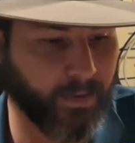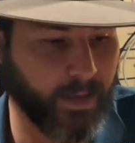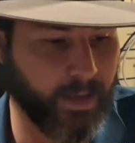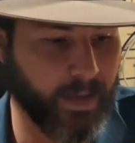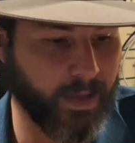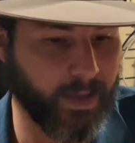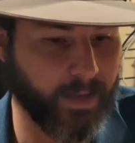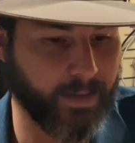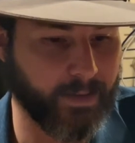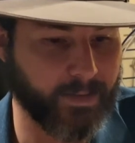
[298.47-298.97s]

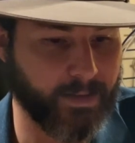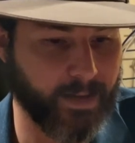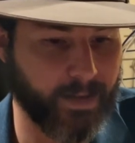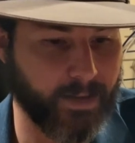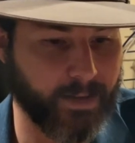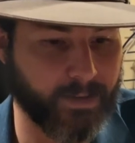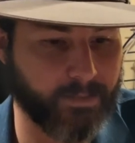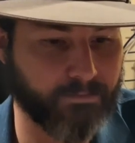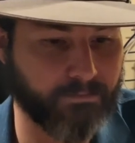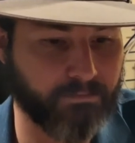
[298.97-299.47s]
and
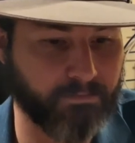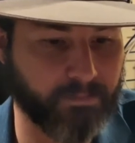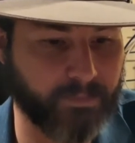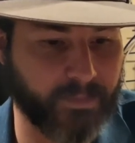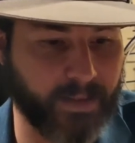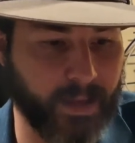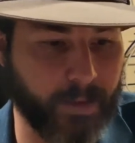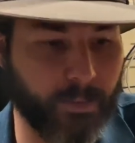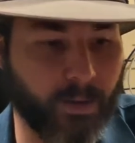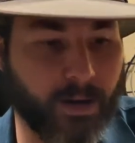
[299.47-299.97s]

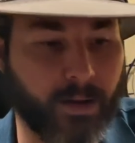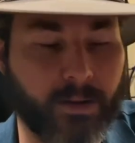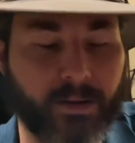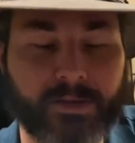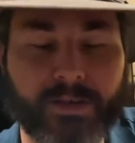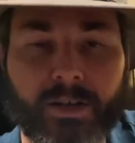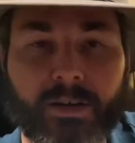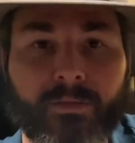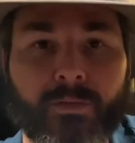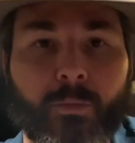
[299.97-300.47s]
keep an eye on our
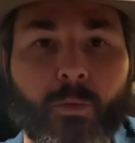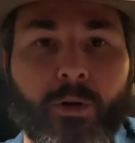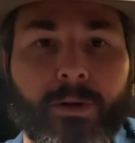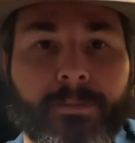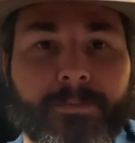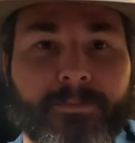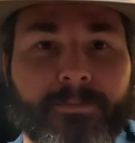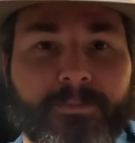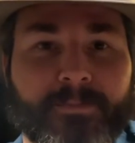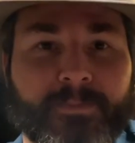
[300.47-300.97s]
channel for more.
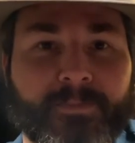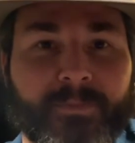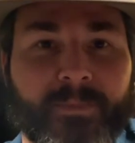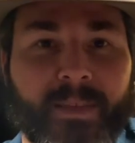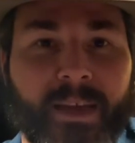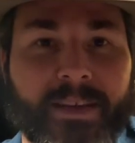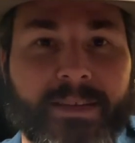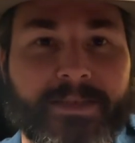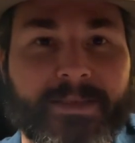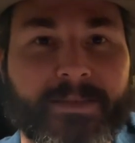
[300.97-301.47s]

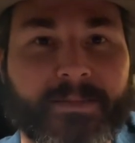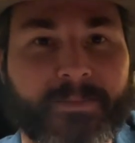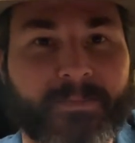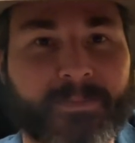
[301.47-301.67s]
Thanks.